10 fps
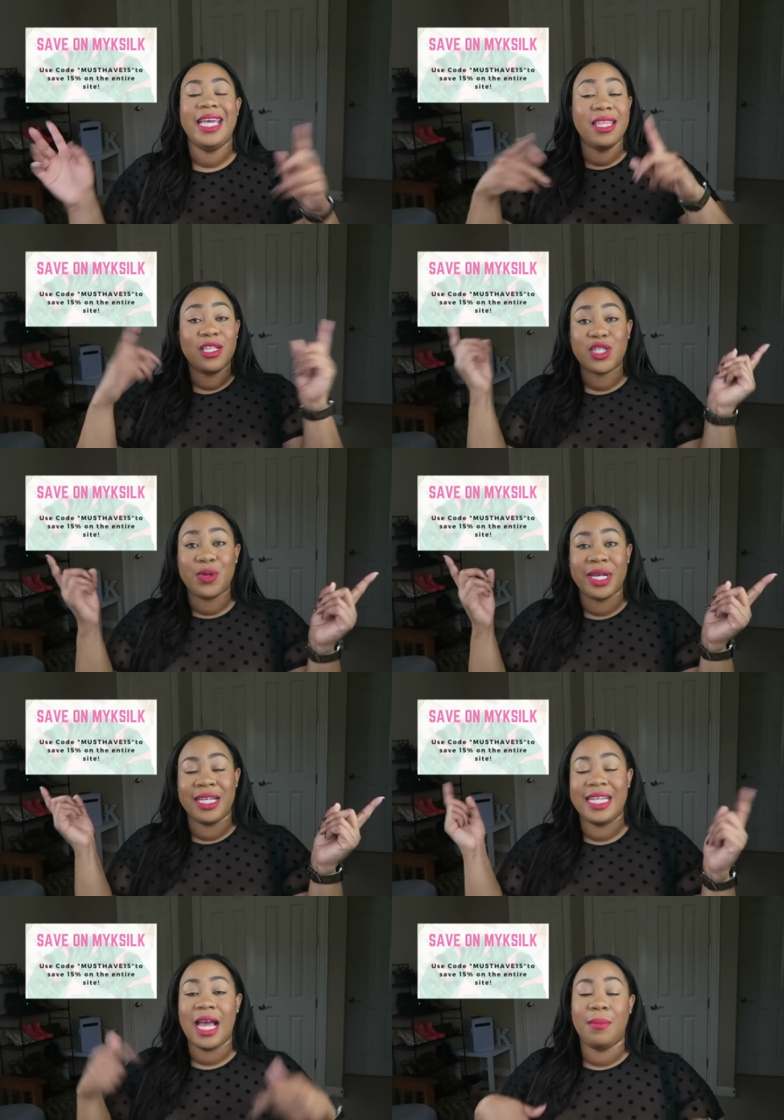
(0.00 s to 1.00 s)
in the screen
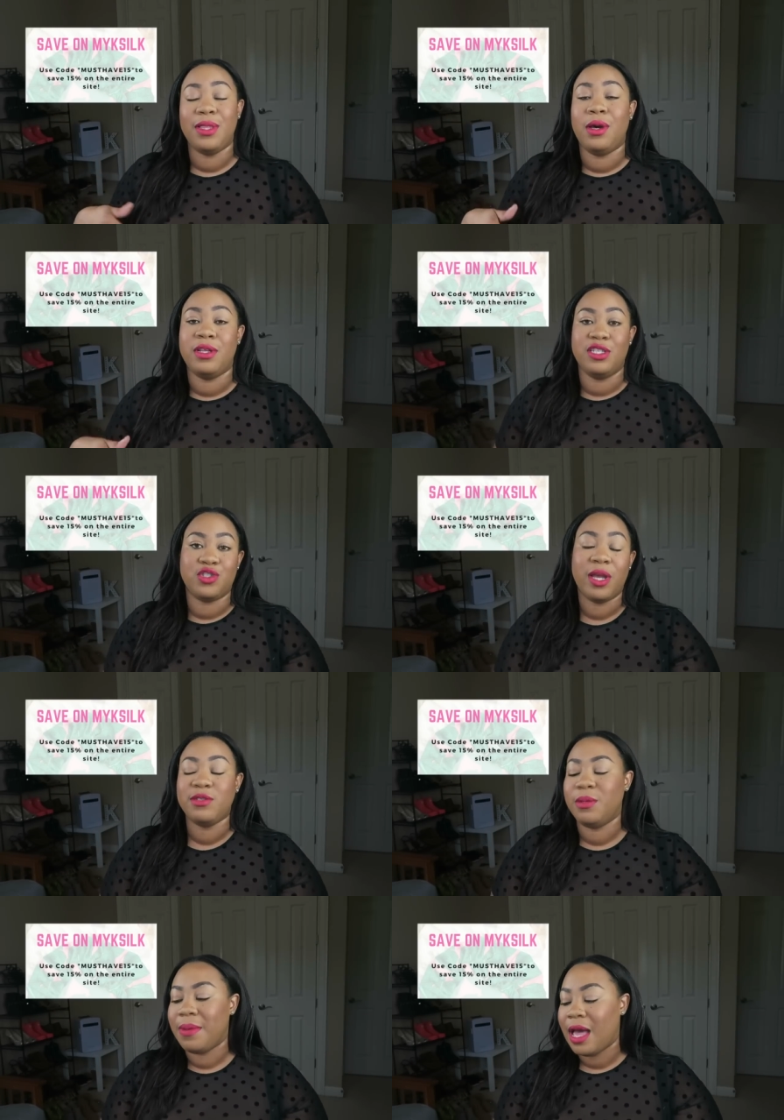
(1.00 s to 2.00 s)
and down below in the
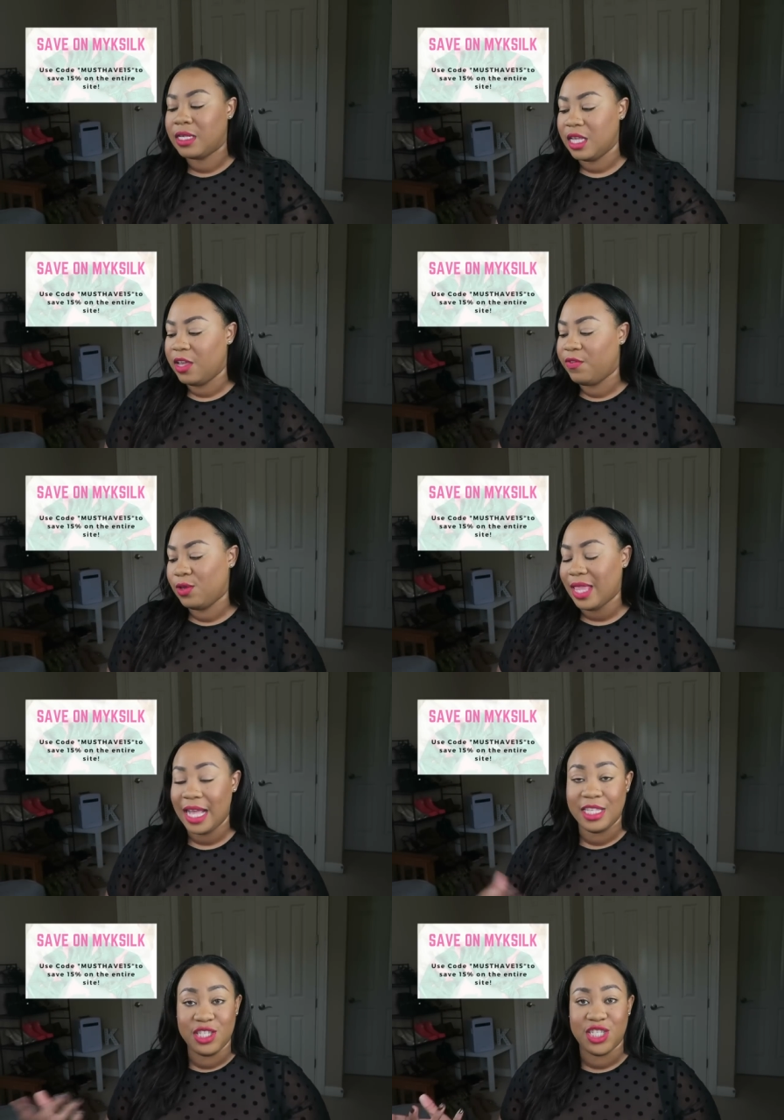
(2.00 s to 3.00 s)
description box if you'd
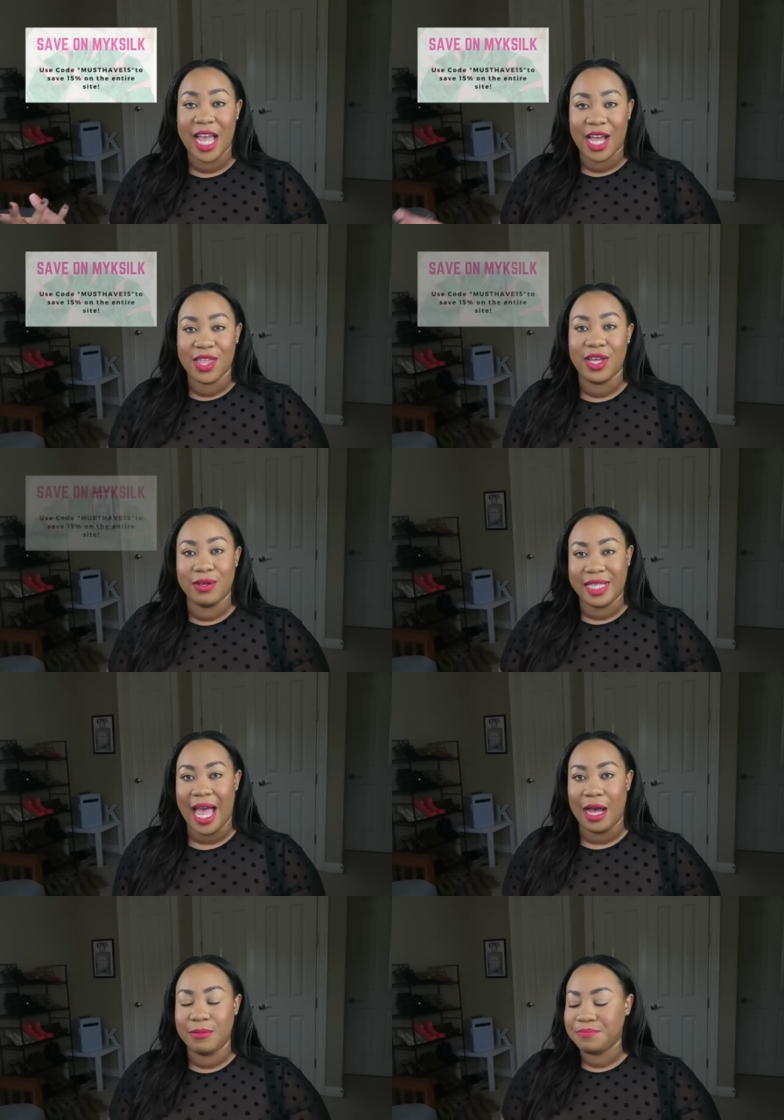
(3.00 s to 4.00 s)
like to check those
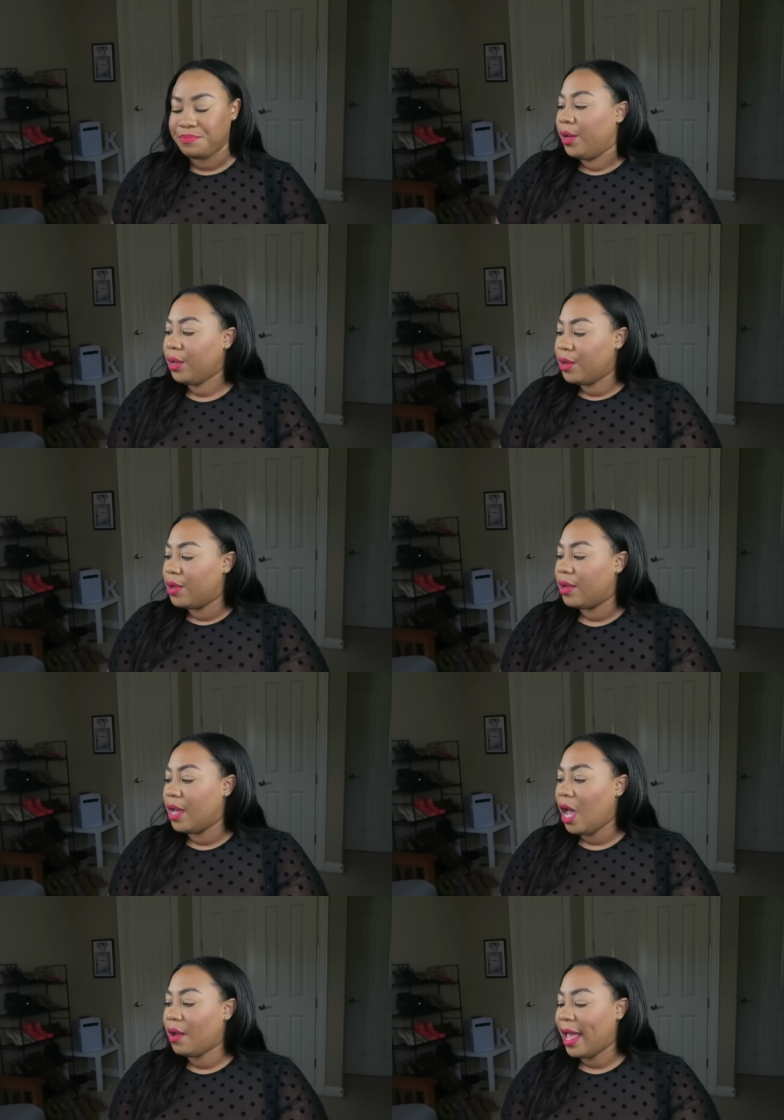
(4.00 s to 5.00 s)
out. Whew.
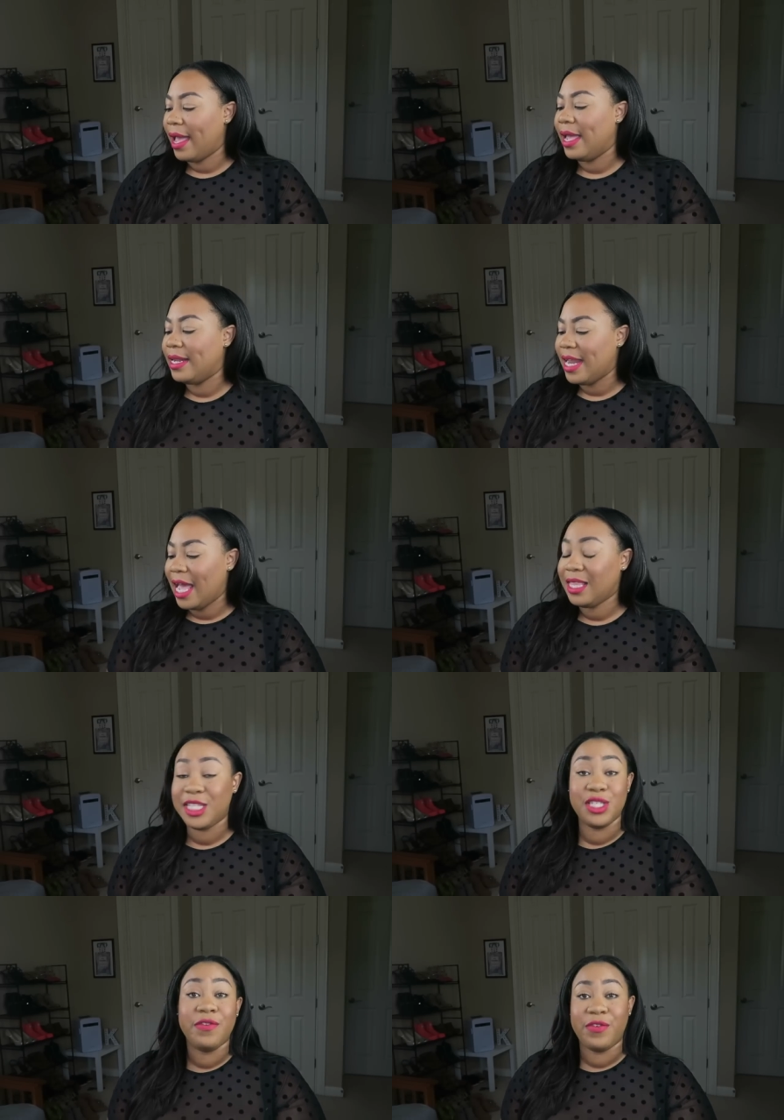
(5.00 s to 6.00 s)
Okay, now
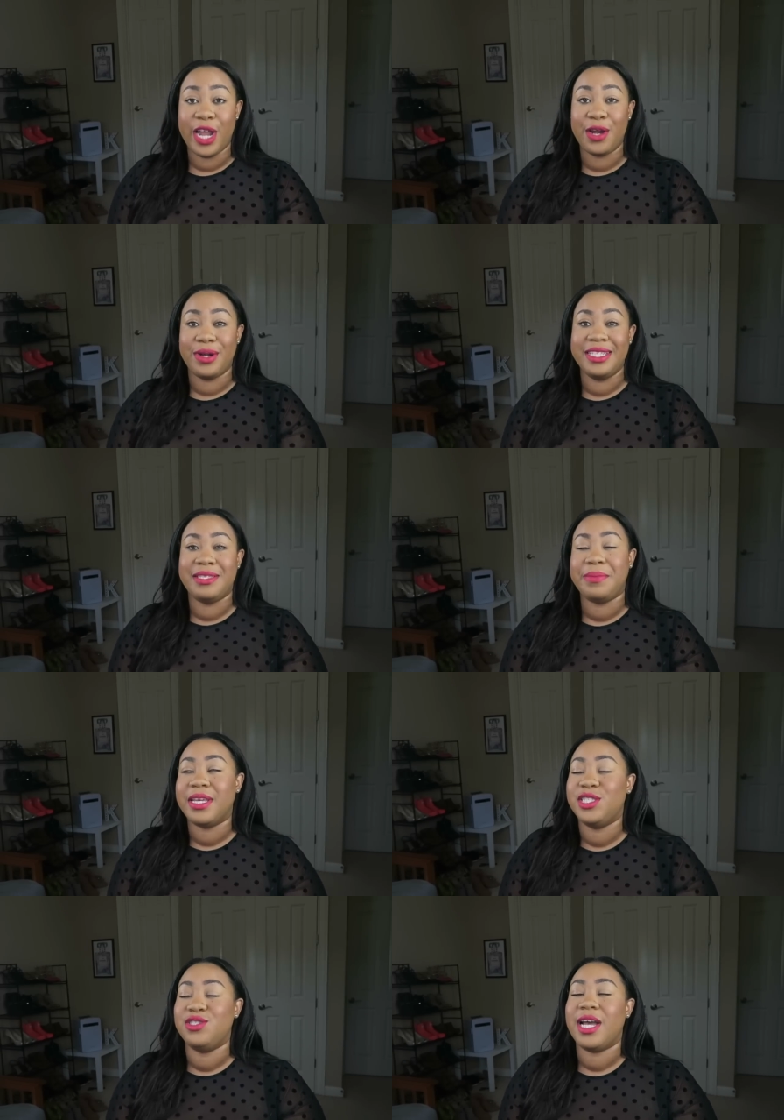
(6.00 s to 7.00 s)
let's do fragrance,
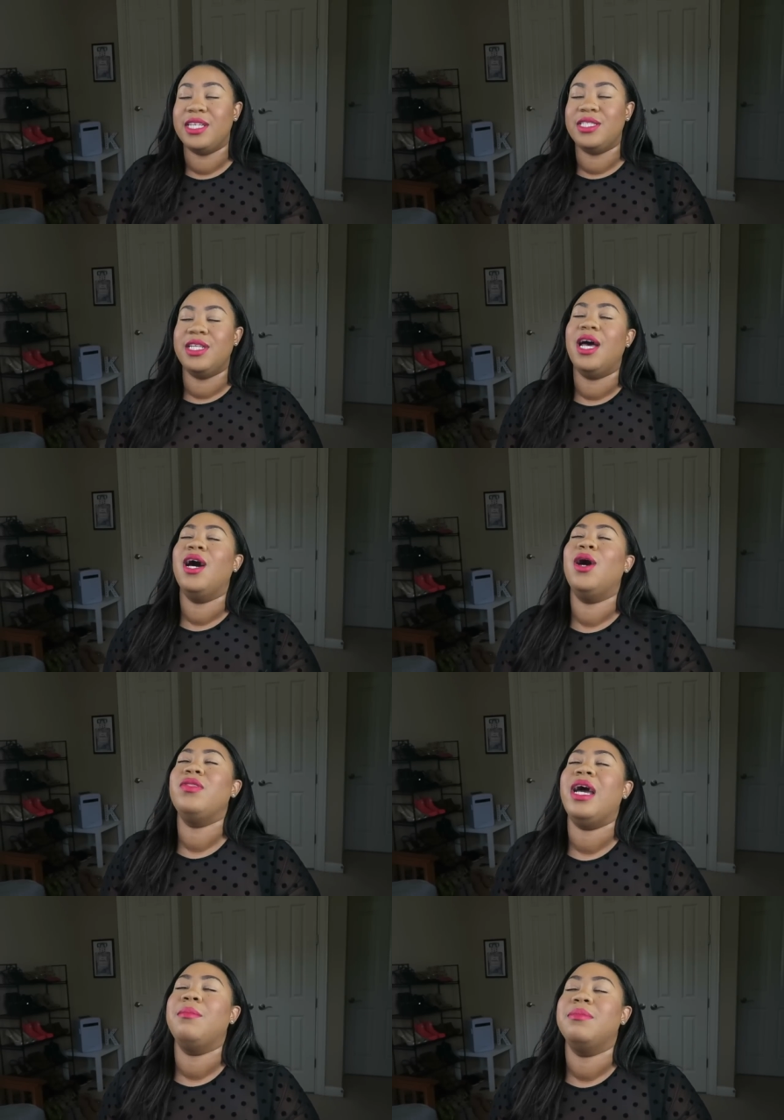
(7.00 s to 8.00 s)
because you guys know
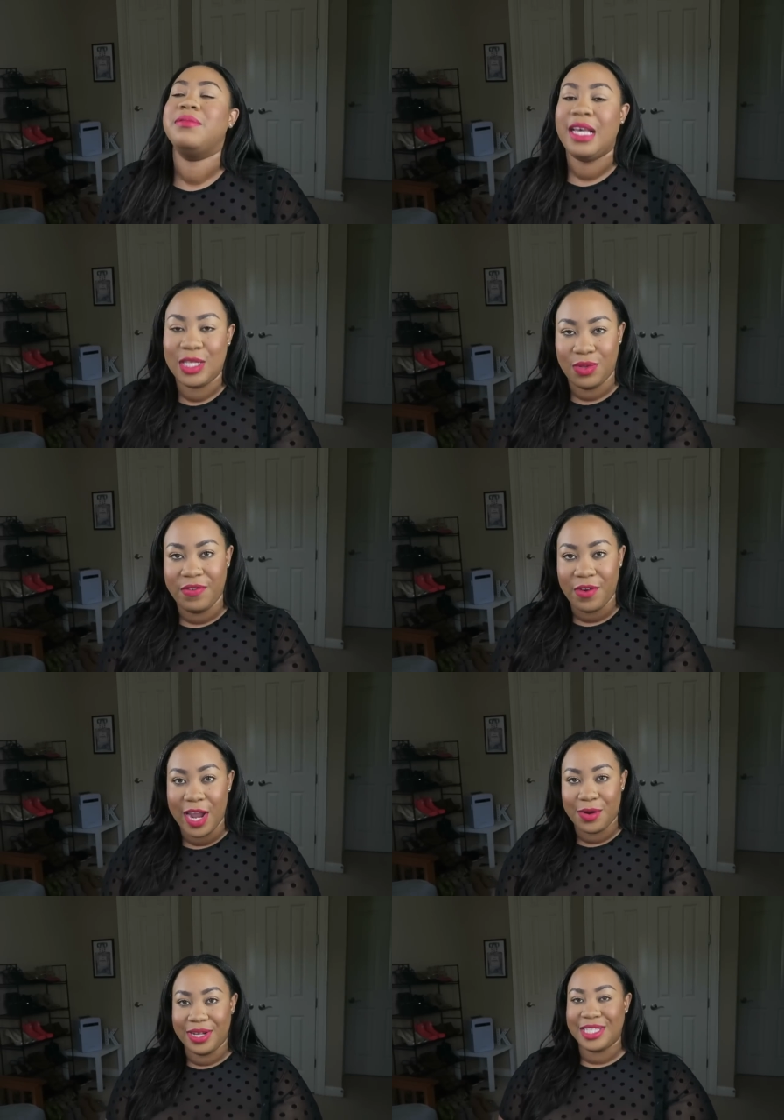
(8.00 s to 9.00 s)
that I'm obsessed with
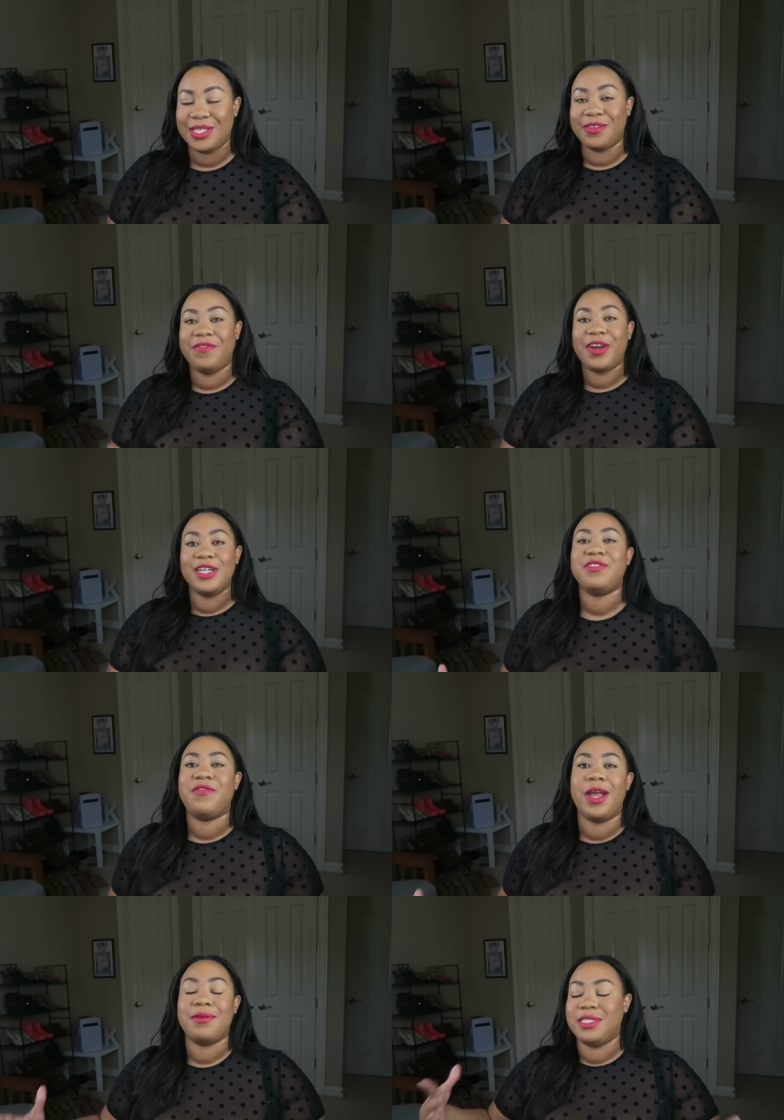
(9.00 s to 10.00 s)
fragrance. So the first
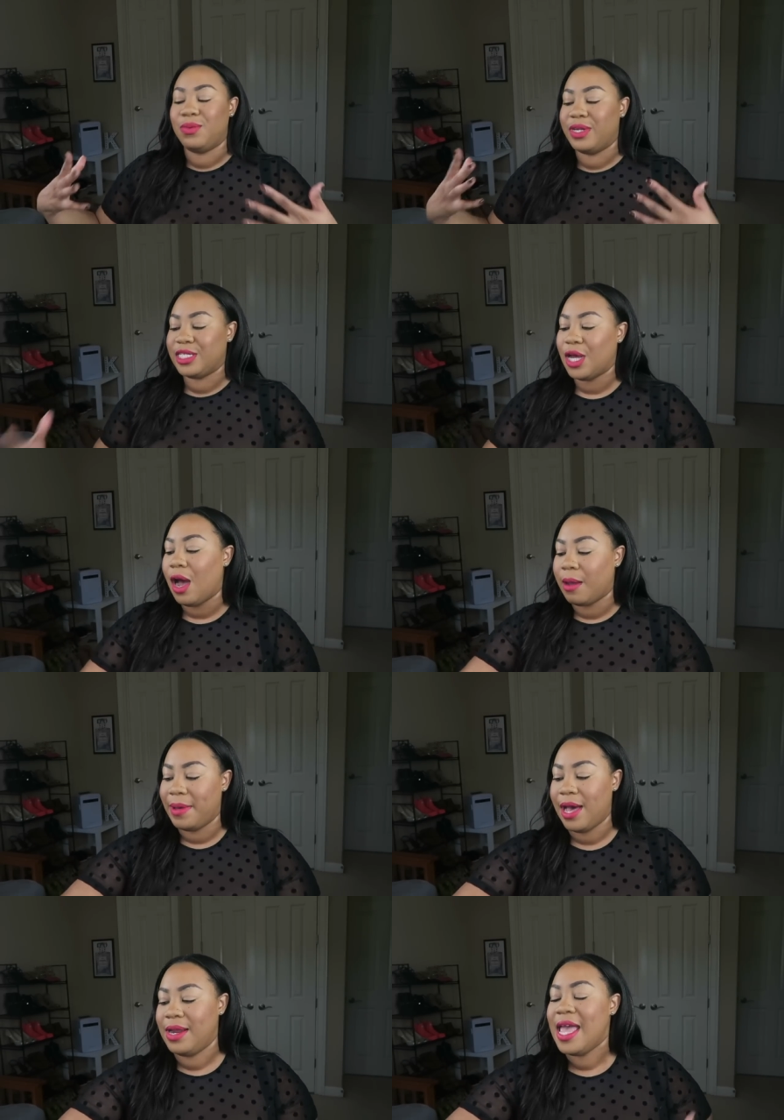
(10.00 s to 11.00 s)
fragrance I want to talk
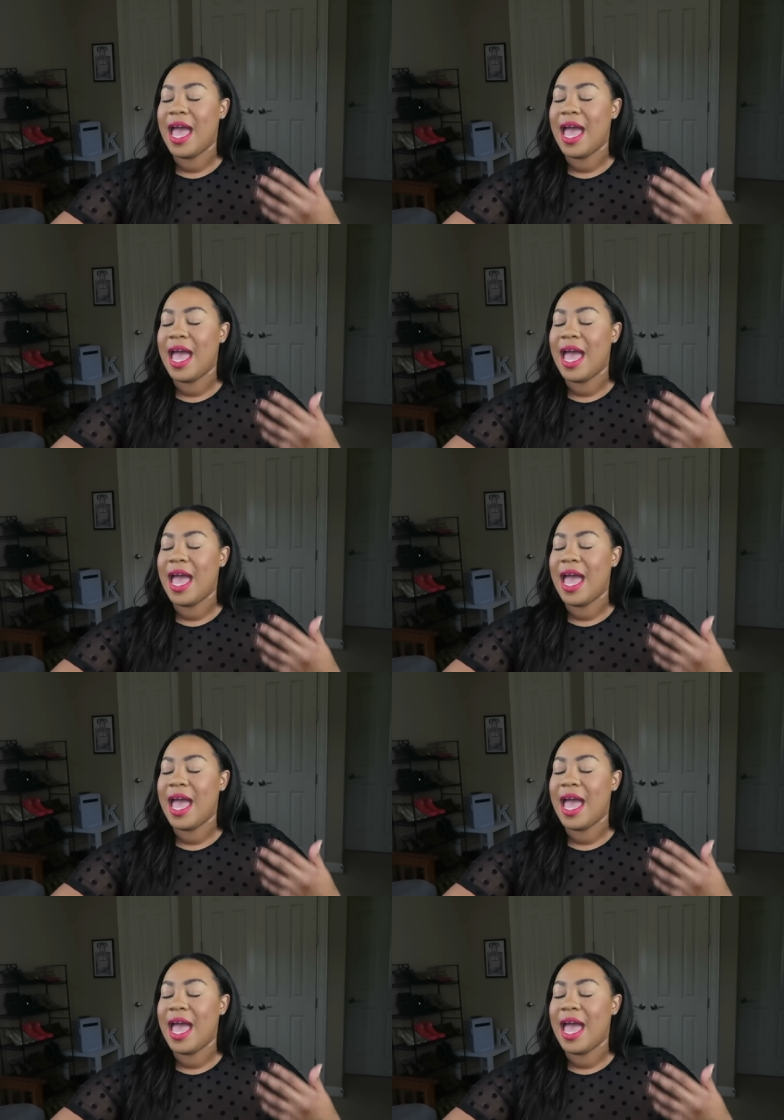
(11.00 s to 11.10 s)
about,